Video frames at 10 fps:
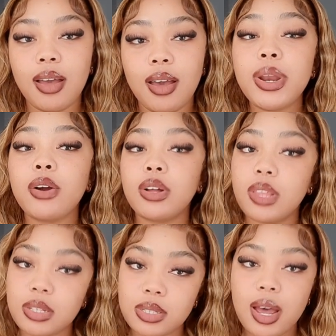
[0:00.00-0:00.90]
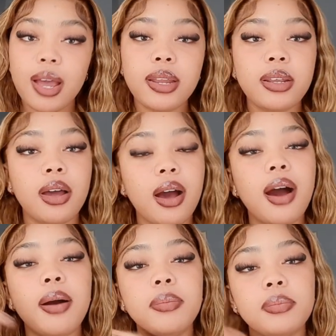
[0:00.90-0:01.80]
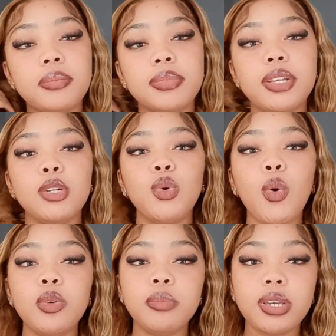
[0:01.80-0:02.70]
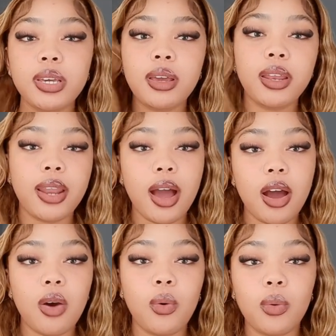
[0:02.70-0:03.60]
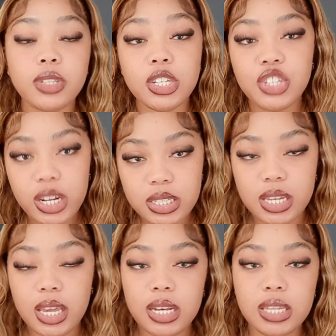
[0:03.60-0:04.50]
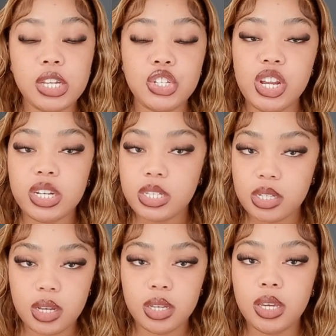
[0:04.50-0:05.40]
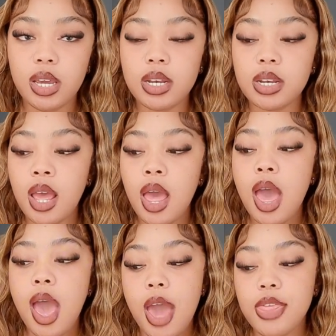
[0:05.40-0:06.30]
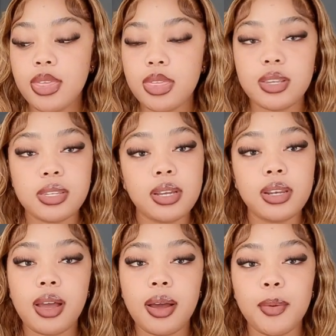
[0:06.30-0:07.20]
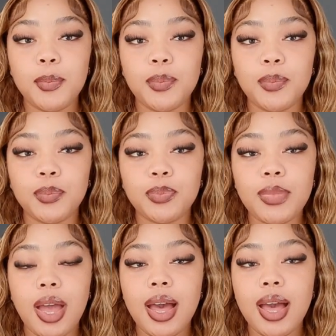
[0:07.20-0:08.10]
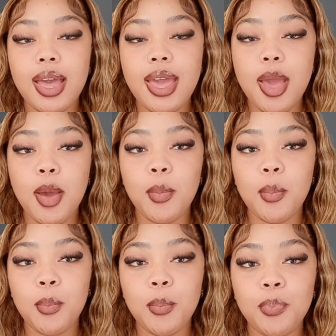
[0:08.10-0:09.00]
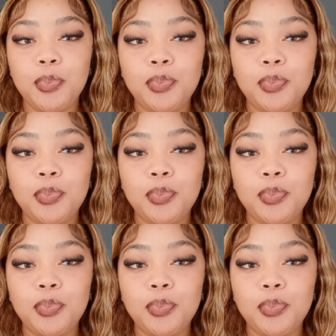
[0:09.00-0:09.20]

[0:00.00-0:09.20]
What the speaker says: When I got that side, they told me, now they checked again, and then they said I am